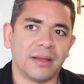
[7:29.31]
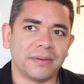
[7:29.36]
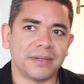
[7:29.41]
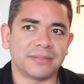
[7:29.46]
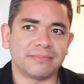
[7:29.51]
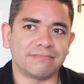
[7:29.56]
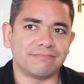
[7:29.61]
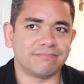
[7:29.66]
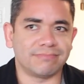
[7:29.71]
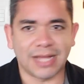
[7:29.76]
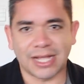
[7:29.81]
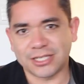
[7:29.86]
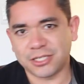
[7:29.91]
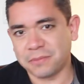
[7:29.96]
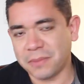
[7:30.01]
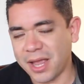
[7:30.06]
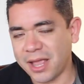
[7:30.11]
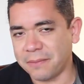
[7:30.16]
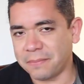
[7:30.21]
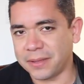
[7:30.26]
But
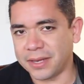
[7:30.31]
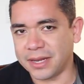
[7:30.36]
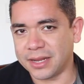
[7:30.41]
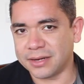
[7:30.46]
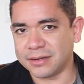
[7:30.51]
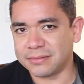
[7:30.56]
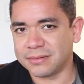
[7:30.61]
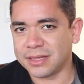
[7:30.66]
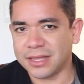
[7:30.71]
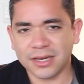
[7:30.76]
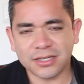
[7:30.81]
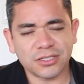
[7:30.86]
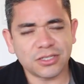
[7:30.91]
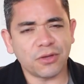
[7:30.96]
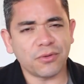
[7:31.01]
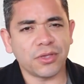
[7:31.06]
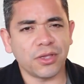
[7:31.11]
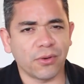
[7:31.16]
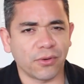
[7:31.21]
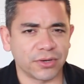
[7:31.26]
that's my opinion. Let us
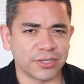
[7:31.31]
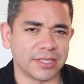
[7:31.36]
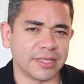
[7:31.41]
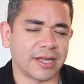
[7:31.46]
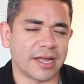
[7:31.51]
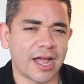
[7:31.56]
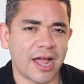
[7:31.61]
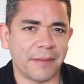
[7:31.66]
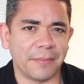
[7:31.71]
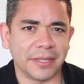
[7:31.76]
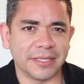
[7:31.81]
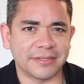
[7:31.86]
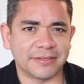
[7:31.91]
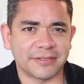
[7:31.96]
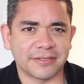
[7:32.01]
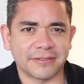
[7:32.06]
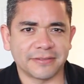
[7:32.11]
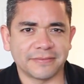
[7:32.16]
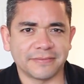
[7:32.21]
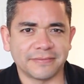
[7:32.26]
know yours in the comments.